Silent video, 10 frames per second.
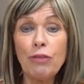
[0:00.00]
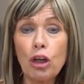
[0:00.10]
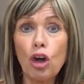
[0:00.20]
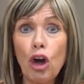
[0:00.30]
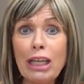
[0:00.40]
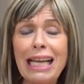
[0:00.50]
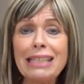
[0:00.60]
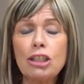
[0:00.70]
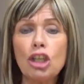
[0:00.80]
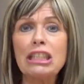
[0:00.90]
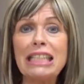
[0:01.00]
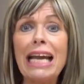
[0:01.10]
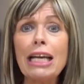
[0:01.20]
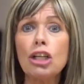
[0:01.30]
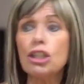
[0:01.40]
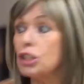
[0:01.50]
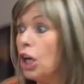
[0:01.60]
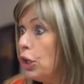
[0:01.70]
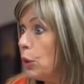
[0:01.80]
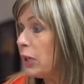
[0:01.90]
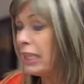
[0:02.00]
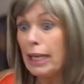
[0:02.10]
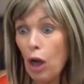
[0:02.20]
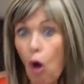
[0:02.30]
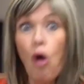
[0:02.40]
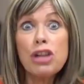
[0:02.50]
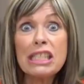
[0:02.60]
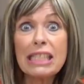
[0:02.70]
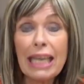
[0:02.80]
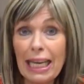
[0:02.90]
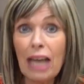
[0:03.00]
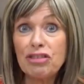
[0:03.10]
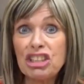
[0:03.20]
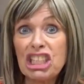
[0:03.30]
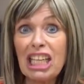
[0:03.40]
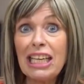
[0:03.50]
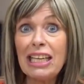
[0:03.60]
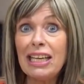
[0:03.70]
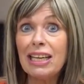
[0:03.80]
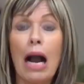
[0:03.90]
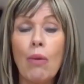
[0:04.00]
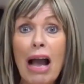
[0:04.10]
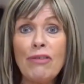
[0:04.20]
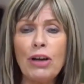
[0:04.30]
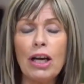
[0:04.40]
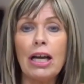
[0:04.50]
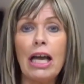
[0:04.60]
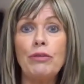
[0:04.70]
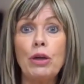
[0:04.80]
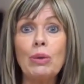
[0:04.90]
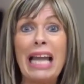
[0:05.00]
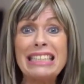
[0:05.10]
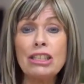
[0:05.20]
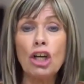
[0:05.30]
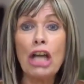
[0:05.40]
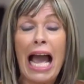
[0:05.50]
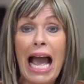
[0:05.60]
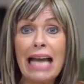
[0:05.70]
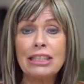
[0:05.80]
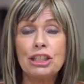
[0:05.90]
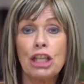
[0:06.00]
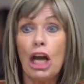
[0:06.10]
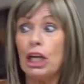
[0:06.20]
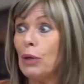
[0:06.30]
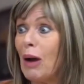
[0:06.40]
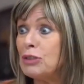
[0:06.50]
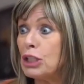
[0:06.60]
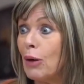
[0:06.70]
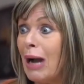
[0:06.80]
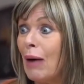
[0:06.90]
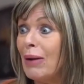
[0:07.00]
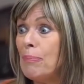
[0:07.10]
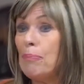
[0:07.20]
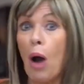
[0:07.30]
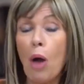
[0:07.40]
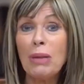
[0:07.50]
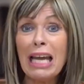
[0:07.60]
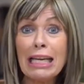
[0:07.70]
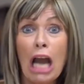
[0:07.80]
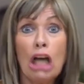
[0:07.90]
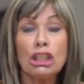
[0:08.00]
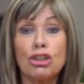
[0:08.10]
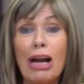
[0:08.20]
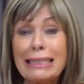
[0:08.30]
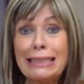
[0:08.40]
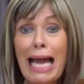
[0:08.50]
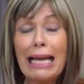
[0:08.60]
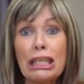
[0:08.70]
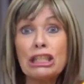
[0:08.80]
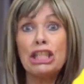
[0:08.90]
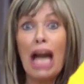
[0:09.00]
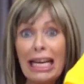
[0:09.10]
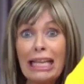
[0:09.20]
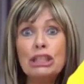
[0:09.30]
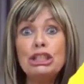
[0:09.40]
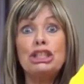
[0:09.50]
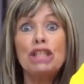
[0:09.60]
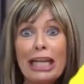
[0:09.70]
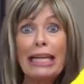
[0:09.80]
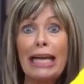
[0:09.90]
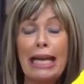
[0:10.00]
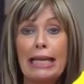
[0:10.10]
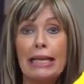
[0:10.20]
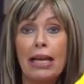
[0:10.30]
the coin lands on tails, you can eat all this KFC. However, if you land on heads, you have to go out in public dressed like a giant chicken.